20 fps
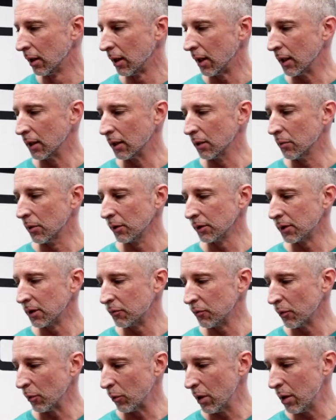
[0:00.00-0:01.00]
And in the multi
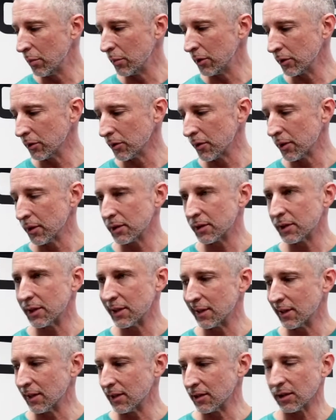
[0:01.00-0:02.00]
for women, you'll see
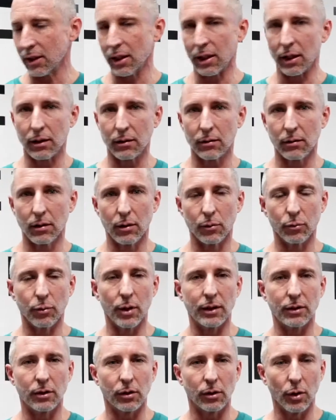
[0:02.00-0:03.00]
things like
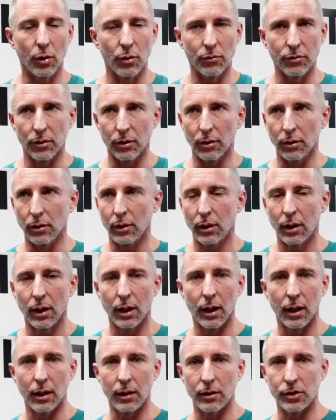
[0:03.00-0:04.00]
red clover
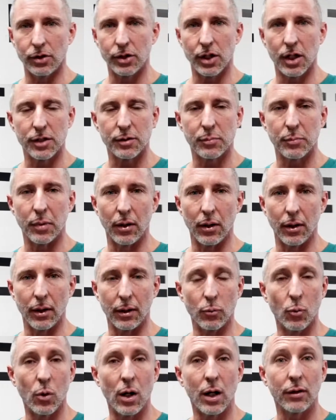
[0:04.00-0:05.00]
and chasteberry
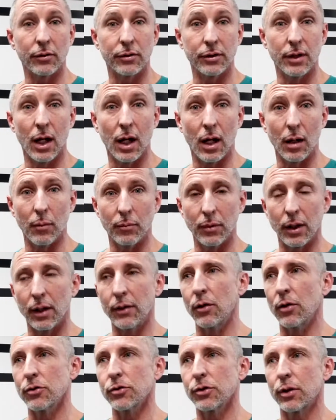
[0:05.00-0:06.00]
and wild yam,
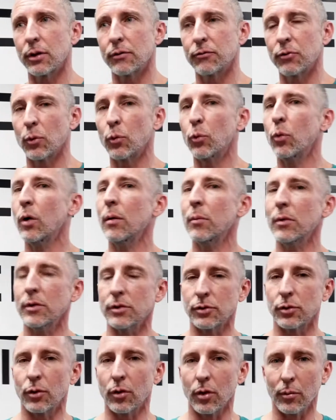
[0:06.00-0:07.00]
and those are good for
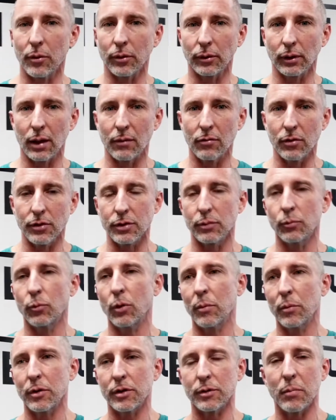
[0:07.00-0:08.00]
women's hormone levels and
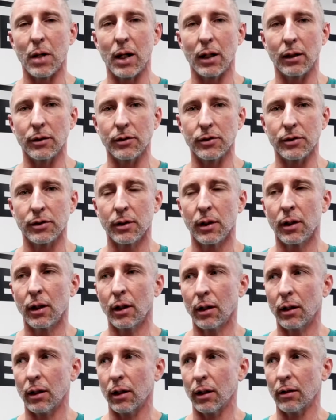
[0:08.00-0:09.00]
women's balance
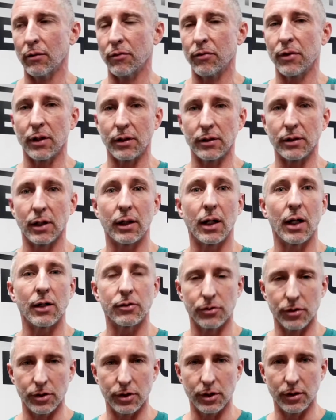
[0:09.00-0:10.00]
of things like
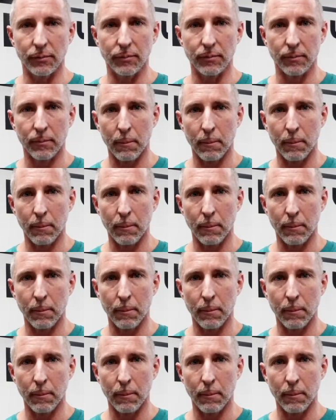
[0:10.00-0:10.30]
estrogen.